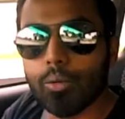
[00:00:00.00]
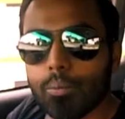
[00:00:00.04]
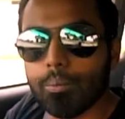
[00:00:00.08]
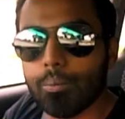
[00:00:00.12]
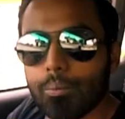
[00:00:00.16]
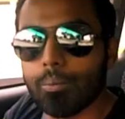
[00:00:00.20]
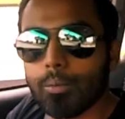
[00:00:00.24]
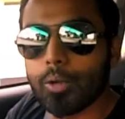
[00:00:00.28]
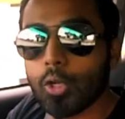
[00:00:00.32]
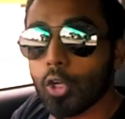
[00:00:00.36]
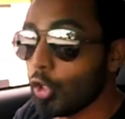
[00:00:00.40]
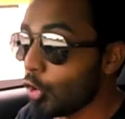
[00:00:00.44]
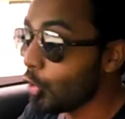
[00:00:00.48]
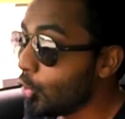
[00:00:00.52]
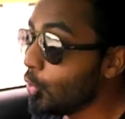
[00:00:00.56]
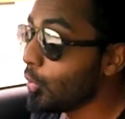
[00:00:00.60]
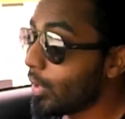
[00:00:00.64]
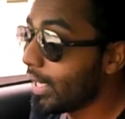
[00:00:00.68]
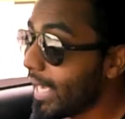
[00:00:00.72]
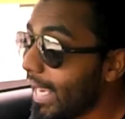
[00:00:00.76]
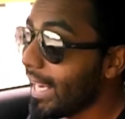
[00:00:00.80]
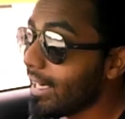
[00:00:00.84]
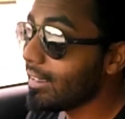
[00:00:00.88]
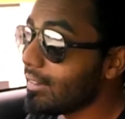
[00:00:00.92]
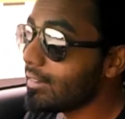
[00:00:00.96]
room. You
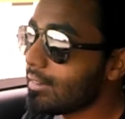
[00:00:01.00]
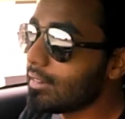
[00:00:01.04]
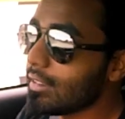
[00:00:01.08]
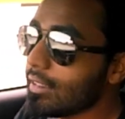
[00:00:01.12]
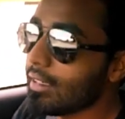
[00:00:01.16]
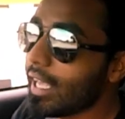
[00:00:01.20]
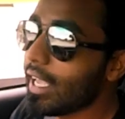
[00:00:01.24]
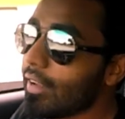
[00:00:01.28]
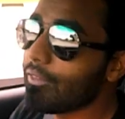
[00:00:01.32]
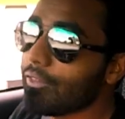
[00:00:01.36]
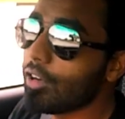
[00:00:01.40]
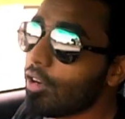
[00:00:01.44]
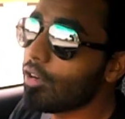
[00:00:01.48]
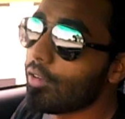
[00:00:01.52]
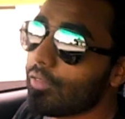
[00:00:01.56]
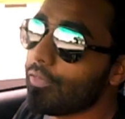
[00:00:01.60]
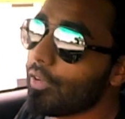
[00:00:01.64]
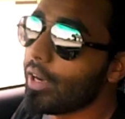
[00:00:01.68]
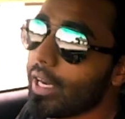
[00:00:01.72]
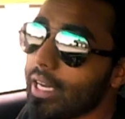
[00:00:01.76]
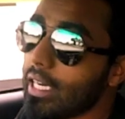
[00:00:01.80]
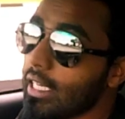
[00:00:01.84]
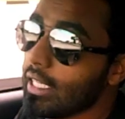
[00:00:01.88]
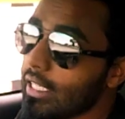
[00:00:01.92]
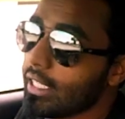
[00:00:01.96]
can still have a lot of
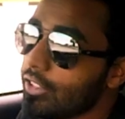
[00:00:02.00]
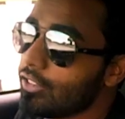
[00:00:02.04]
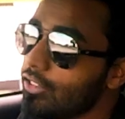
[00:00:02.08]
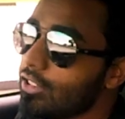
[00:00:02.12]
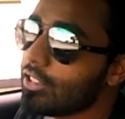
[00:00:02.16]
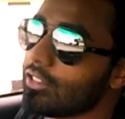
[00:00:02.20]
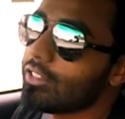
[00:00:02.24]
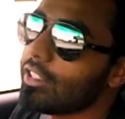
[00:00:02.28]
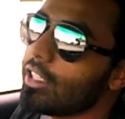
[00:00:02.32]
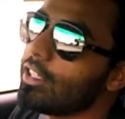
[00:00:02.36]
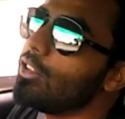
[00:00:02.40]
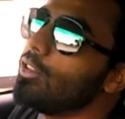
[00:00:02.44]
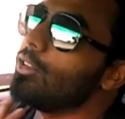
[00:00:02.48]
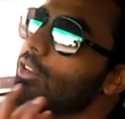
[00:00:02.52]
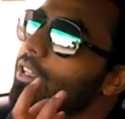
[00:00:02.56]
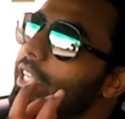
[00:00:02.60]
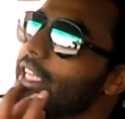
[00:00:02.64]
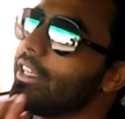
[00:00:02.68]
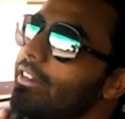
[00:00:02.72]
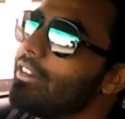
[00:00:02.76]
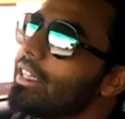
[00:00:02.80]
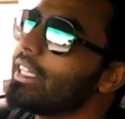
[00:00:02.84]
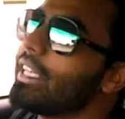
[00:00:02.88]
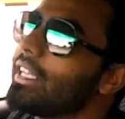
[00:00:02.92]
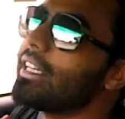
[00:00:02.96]
fun. It's just that you'll
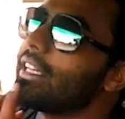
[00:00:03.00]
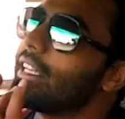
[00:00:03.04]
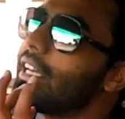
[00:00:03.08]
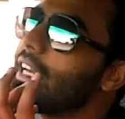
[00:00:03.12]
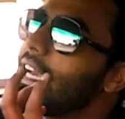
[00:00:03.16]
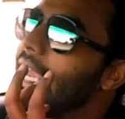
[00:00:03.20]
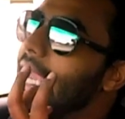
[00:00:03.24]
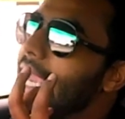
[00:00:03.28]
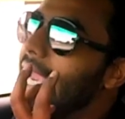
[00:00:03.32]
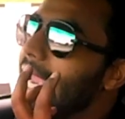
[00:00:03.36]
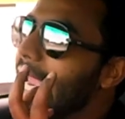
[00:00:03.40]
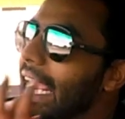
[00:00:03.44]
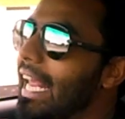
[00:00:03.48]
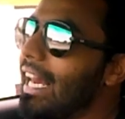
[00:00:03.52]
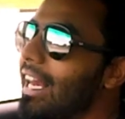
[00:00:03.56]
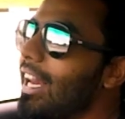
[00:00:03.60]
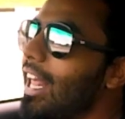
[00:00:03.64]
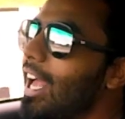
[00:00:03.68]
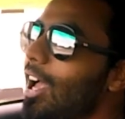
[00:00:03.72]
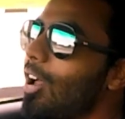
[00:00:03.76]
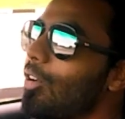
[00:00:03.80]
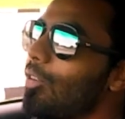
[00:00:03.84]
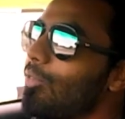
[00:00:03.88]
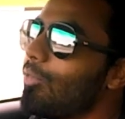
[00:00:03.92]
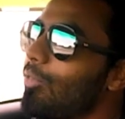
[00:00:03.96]
irritate the
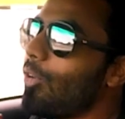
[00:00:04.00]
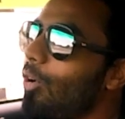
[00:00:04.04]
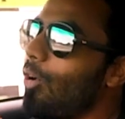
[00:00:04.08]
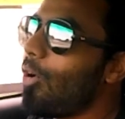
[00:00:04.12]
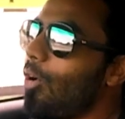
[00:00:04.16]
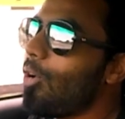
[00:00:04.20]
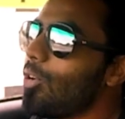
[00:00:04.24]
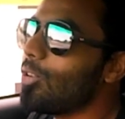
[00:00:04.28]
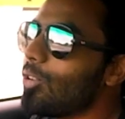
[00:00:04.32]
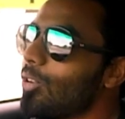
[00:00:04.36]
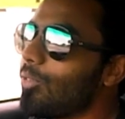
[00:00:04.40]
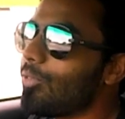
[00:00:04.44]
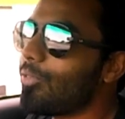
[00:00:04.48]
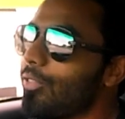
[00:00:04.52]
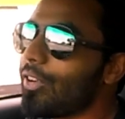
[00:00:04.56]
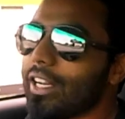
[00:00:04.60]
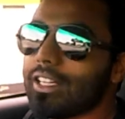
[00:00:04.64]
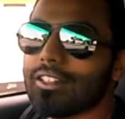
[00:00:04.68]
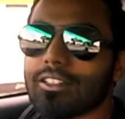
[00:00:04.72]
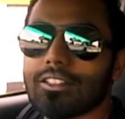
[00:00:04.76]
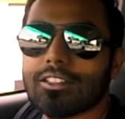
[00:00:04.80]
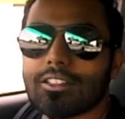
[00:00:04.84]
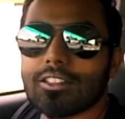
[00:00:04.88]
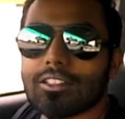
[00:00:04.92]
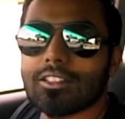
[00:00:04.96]
hell out of all your
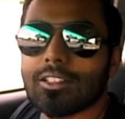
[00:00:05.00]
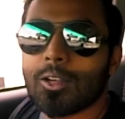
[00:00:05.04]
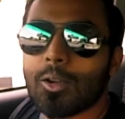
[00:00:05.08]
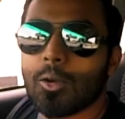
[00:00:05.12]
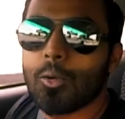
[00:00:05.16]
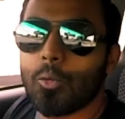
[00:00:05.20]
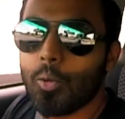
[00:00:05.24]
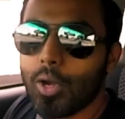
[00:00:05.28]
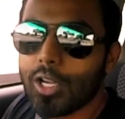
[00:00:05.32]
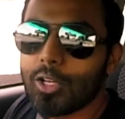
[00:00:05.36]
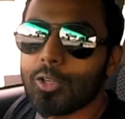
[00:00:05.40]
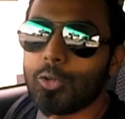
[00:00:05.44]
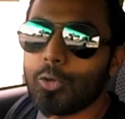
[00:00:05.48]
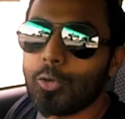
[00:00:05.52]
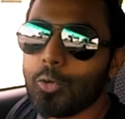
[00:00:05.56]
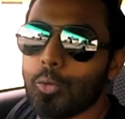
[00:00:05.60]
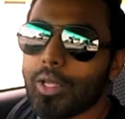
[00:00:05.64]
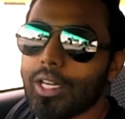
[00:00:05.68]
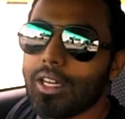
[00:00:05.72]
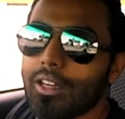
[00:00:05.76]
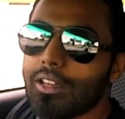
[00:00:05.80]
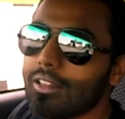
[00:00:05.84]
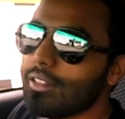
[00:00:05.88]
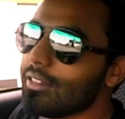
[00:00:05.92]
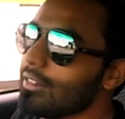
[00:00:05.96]
friends while you do
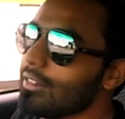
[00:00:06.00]
it.